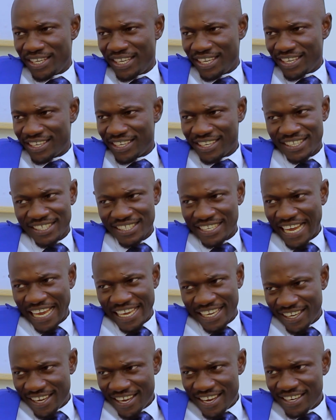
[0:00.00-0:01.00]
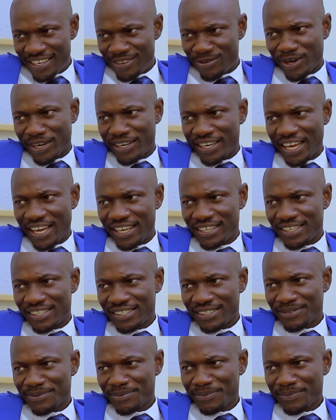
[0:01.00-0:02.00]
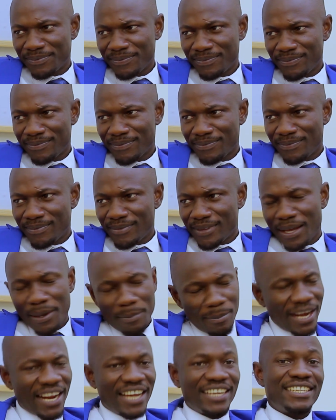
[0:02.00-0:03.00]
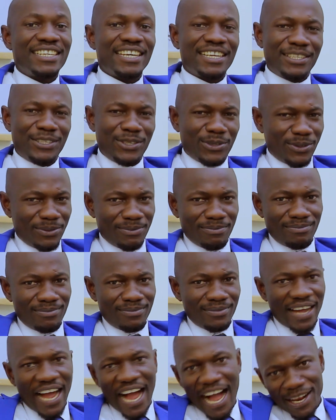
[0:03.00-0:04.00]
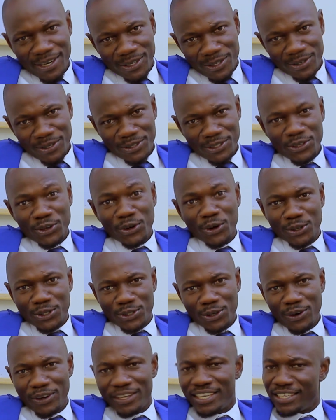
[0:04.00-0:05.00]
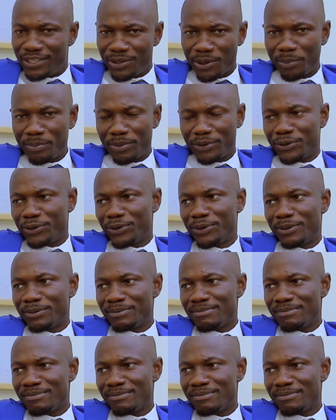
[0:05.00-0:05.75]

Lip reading: English like anyone else. But I tell you, I'll not koto in your poho.